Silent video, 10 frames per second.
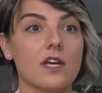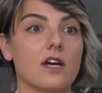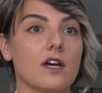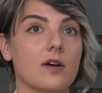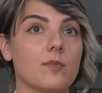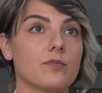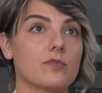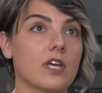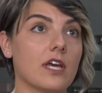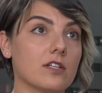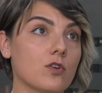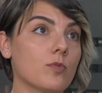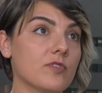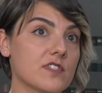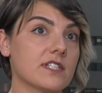Um, and
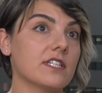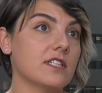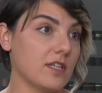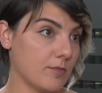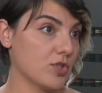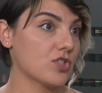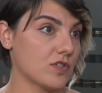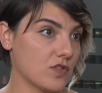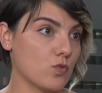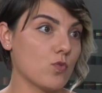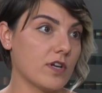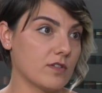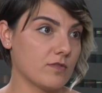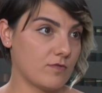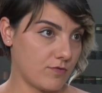obviously, the ambitious
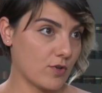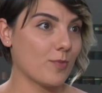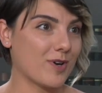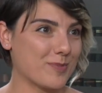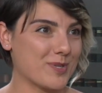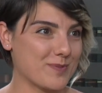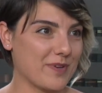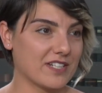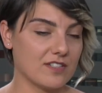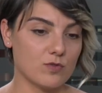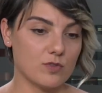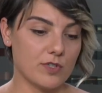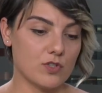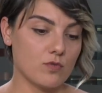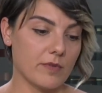one from our perspective would
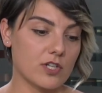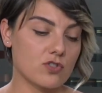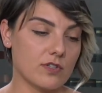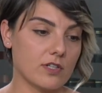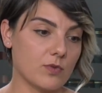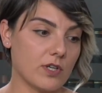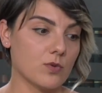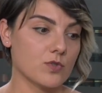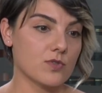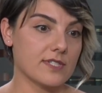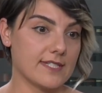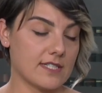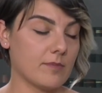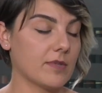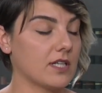be to make sure that we also
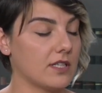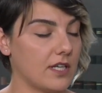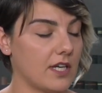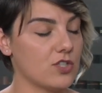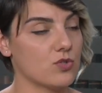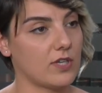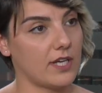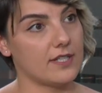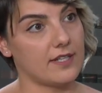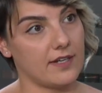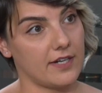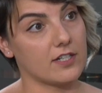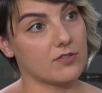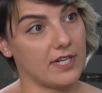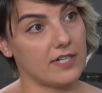systemically educate AI
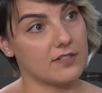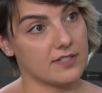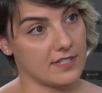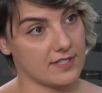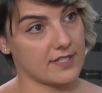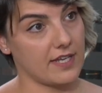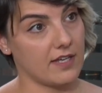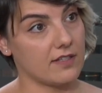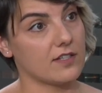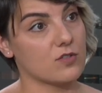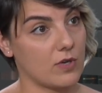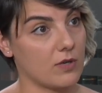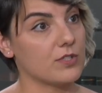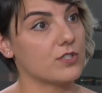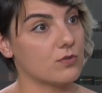creators at scale. That's why
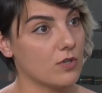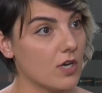we do